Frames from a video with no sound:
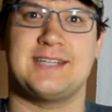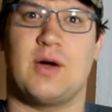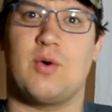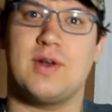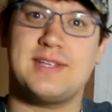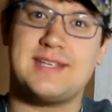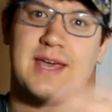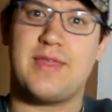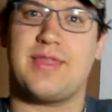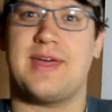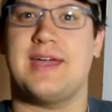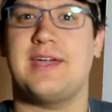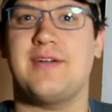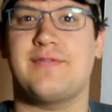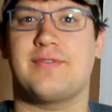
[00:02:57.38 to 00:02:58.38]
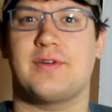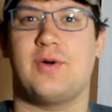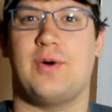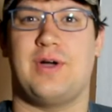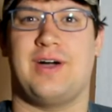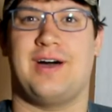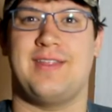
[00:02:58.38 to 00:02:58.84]
I want to say thank you for
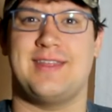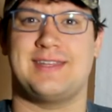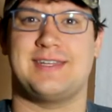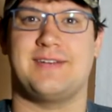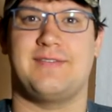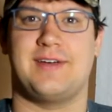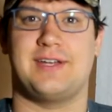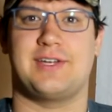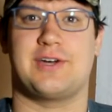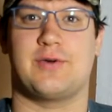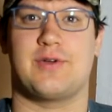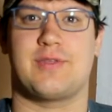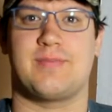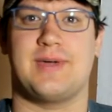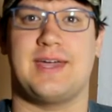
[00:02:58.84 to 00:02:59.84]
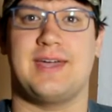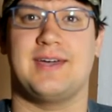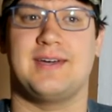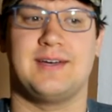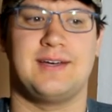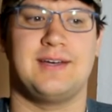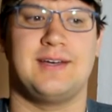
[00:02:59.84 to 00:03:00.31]
going on this adventure with me.